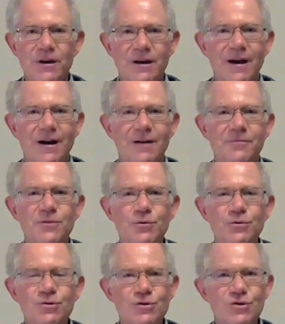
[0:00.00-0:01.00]
a
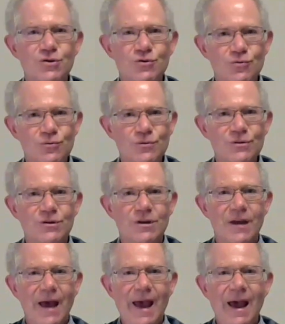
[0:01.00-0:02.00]
future student
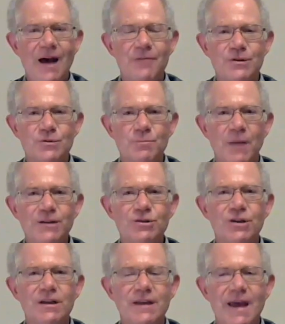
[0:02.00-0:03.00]
have as much
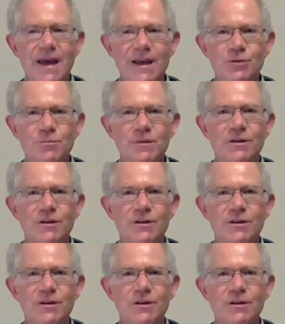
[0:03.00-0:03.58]
engagement,